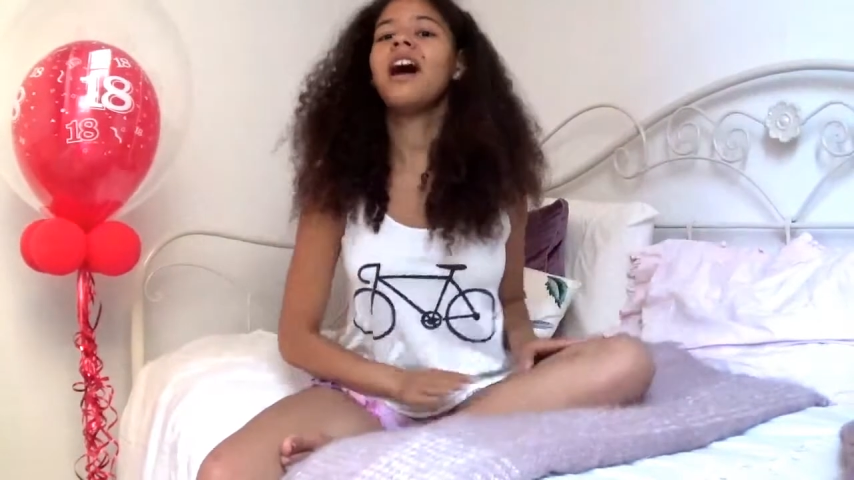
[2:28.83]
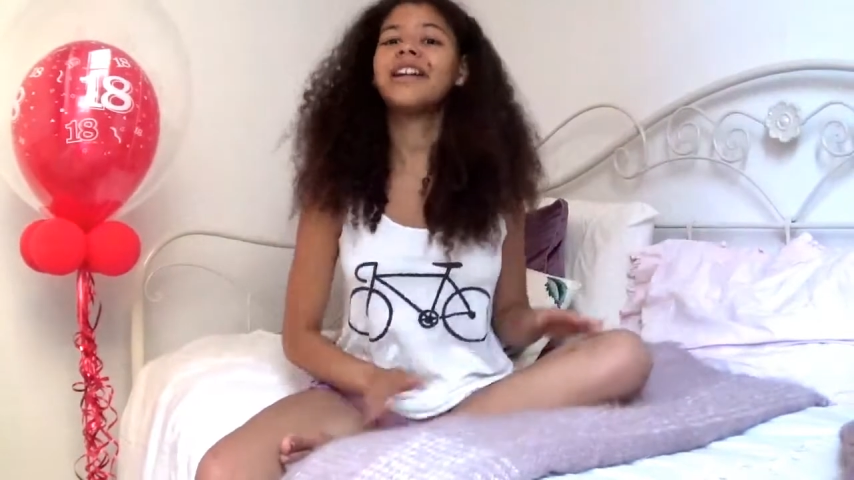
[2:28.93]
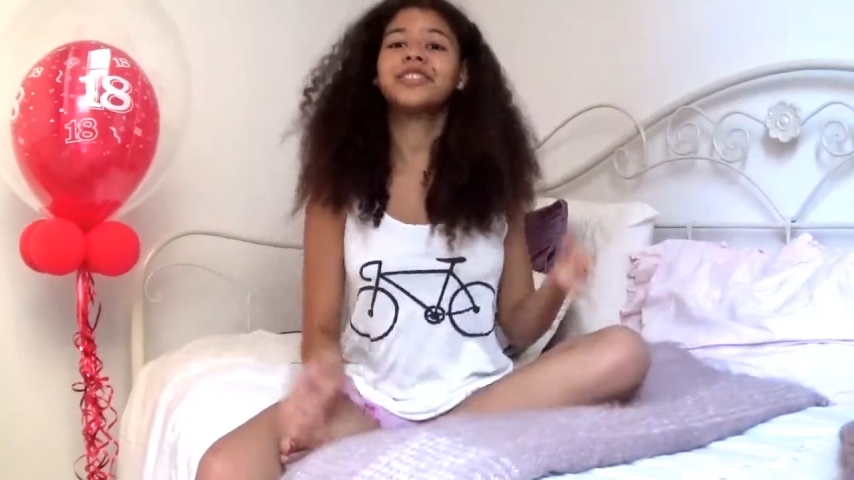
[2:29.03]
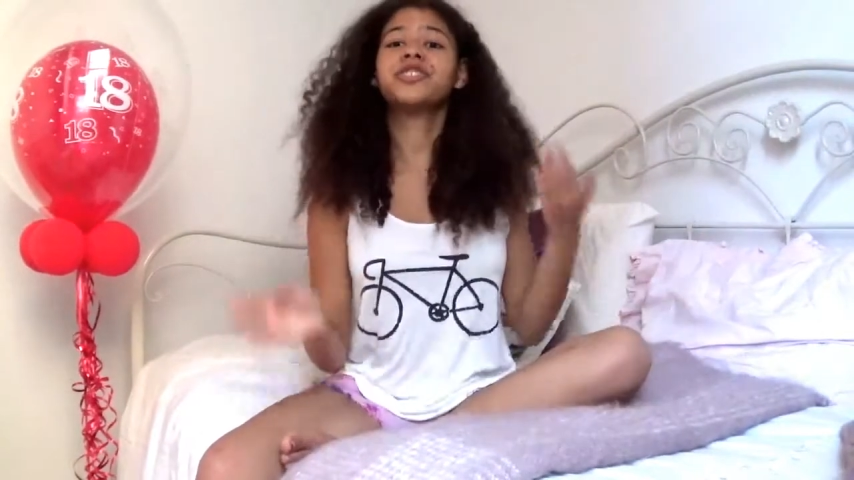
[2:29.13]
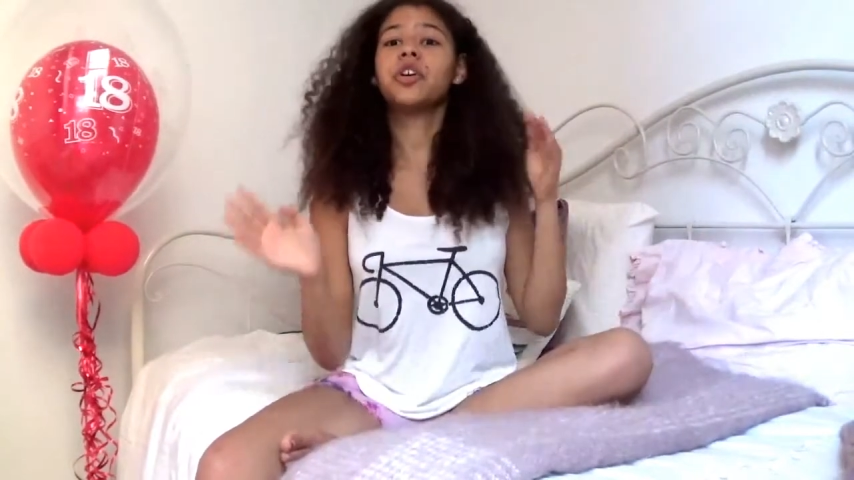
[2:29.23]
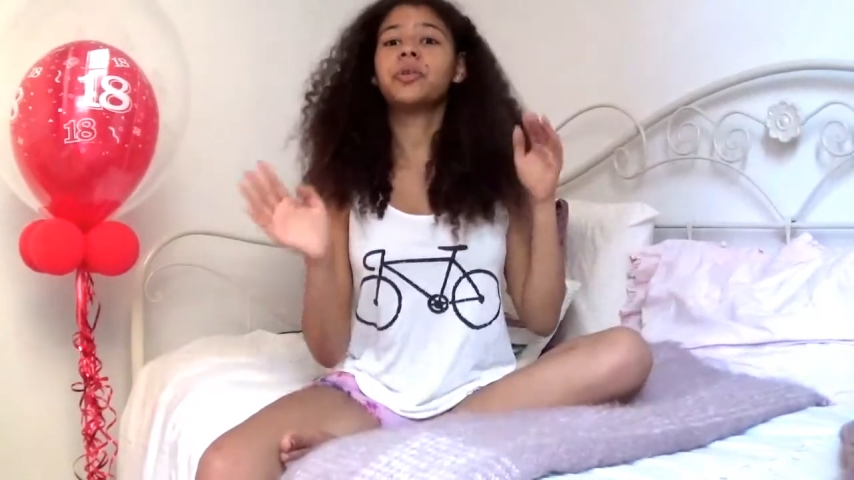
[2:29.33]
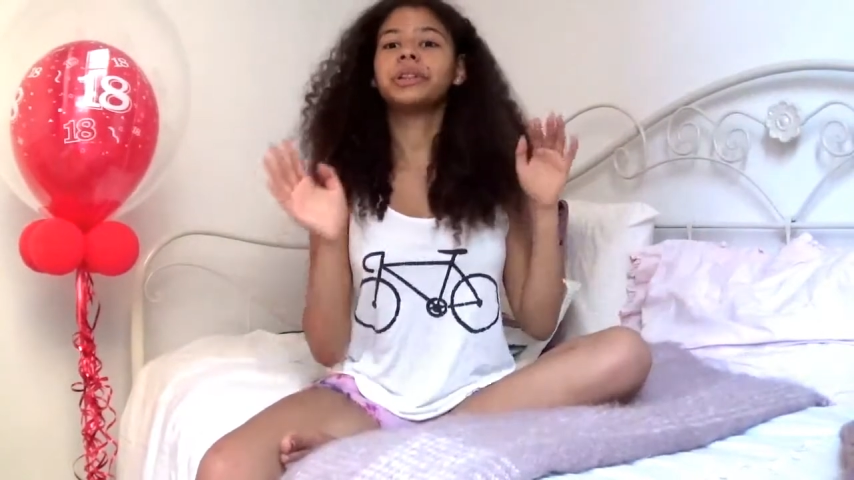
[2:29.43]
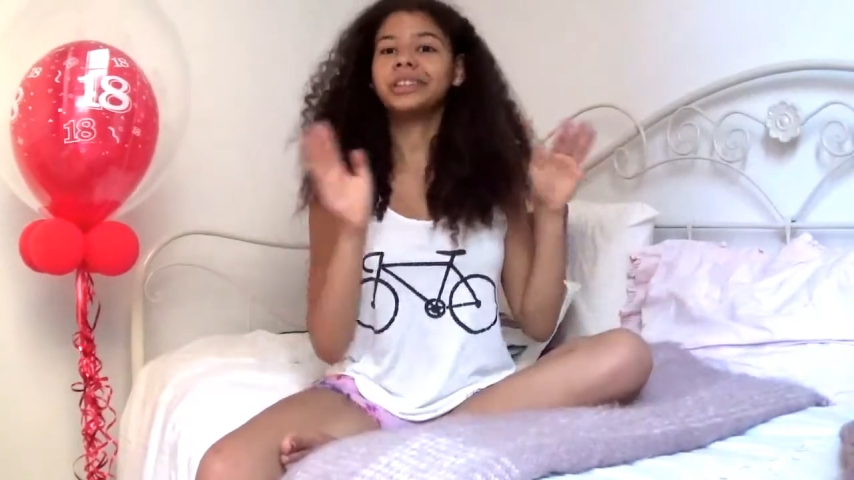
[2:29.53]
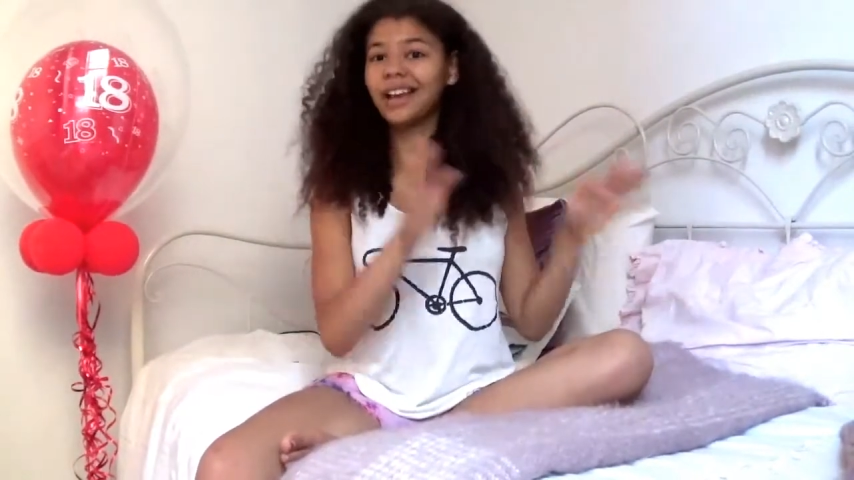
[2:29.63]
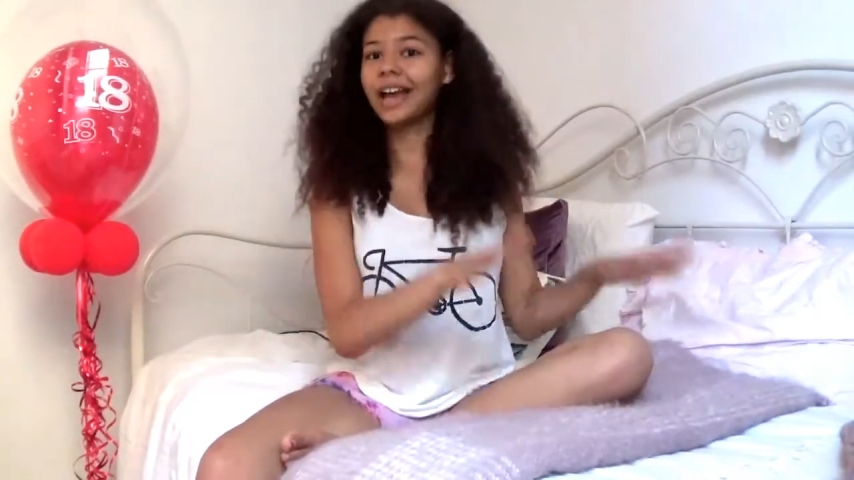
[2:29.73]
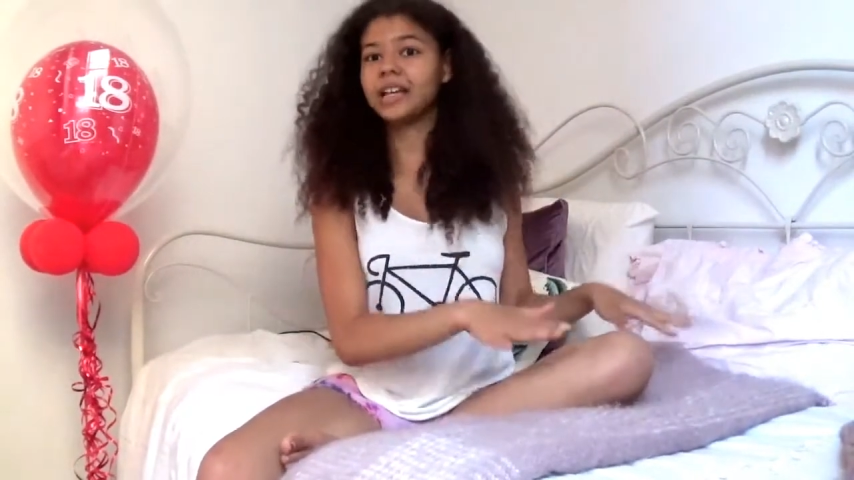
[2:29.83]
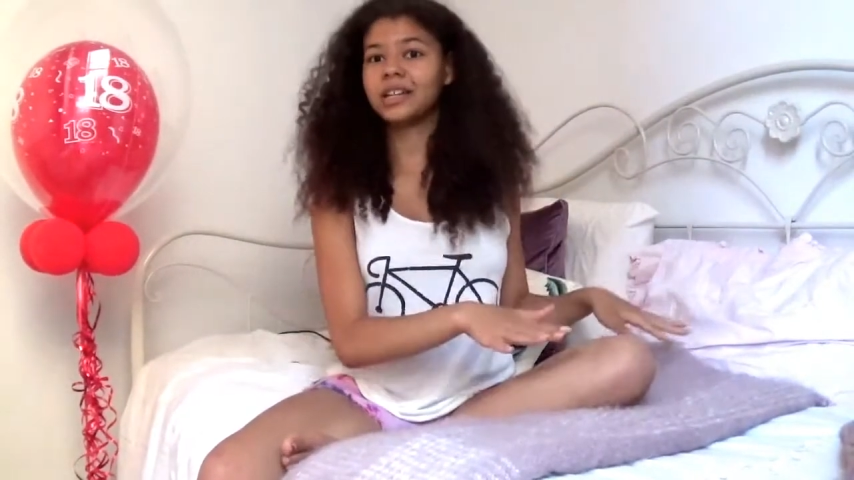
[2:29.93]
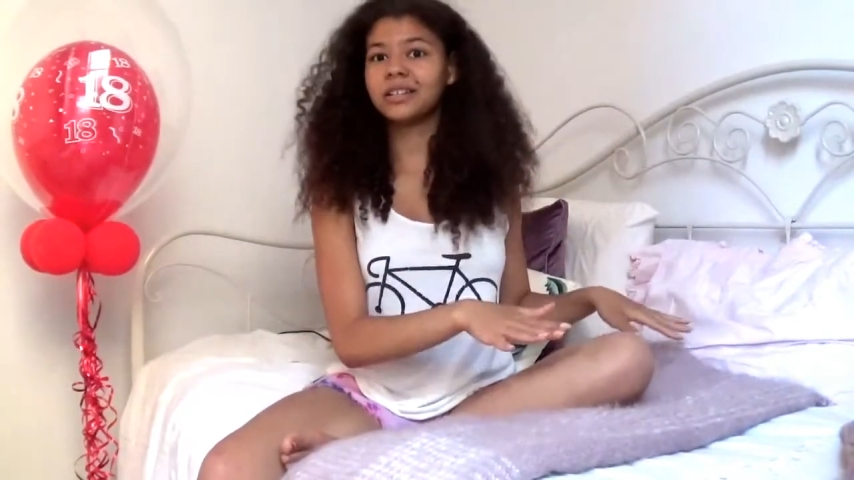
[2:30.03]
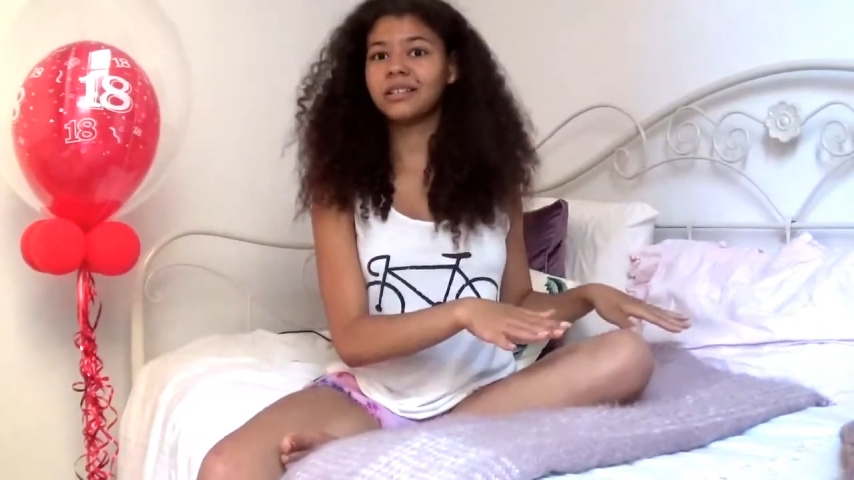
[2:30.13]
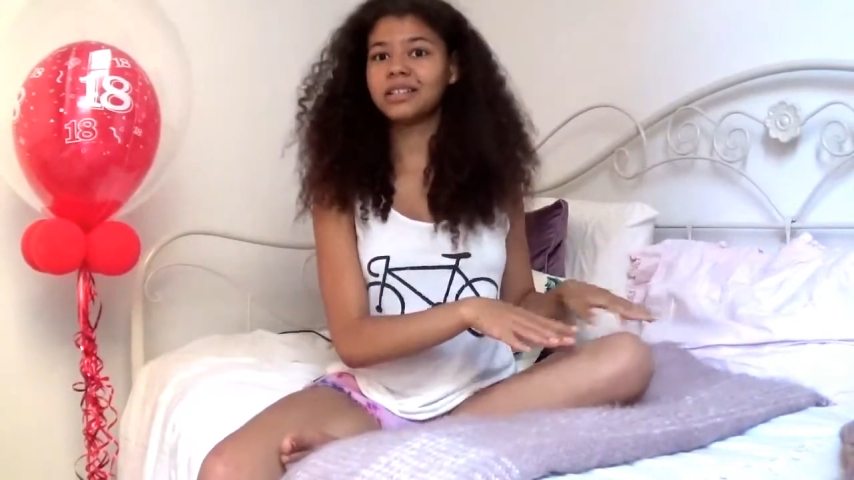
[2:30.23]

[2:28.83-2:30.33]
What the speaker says: I just don't like it.